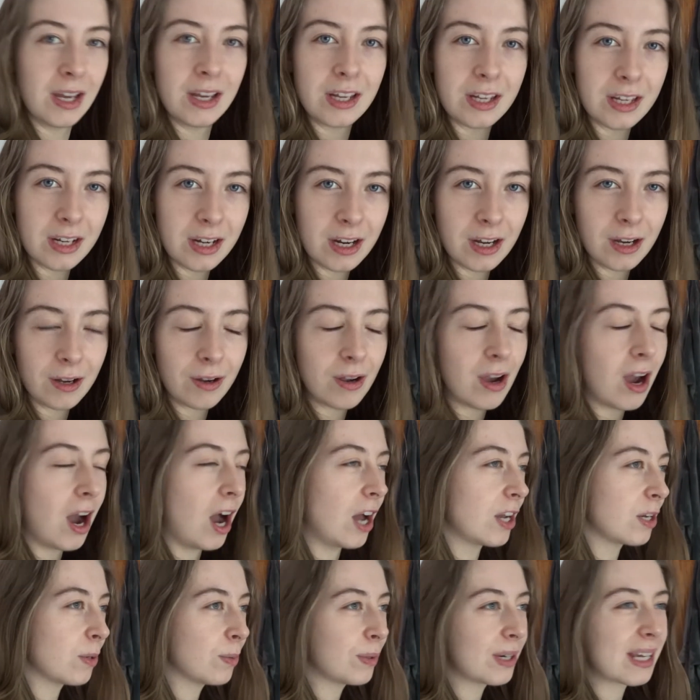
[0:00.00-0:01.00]
You know,
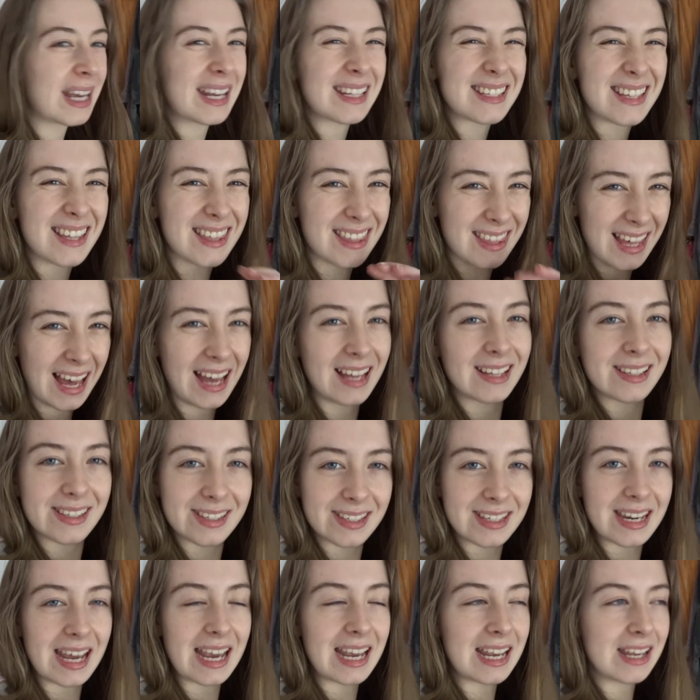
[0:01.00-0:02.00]
I don't want to get to that
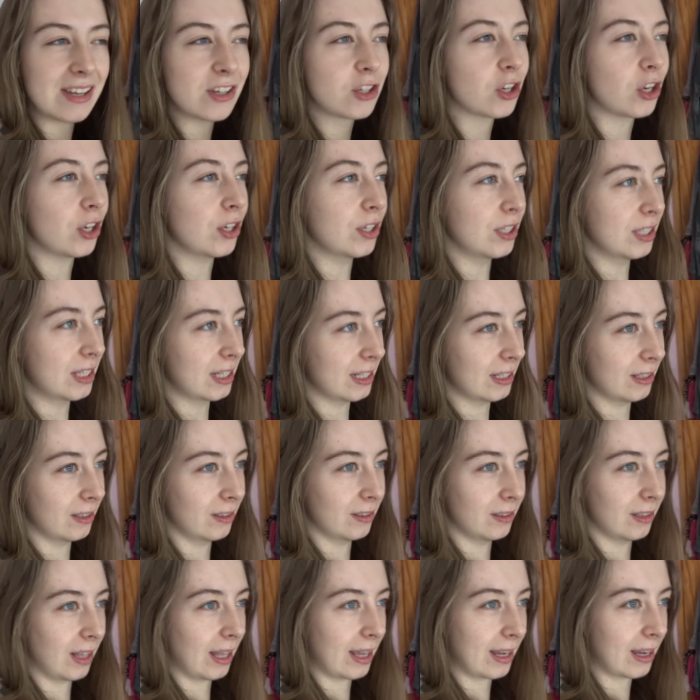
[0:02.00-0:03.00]
stage until
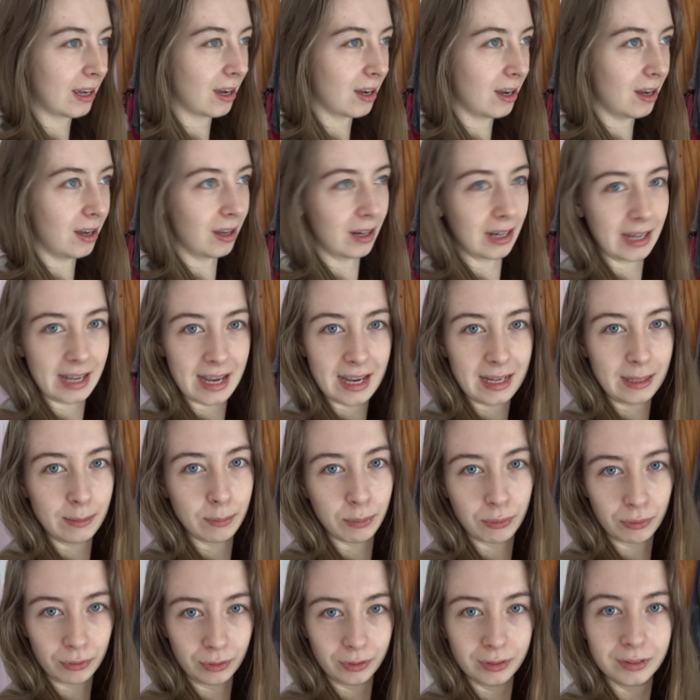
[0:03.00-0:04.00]
like early
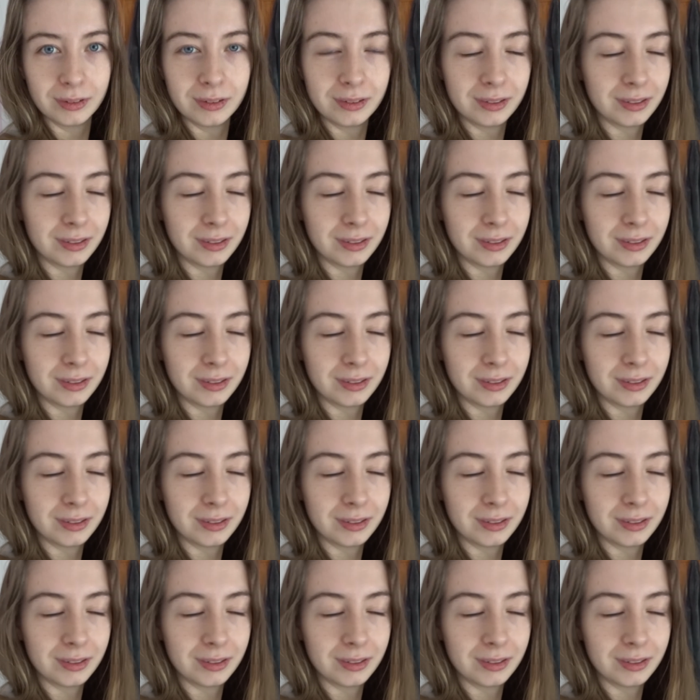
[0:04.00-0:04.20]
April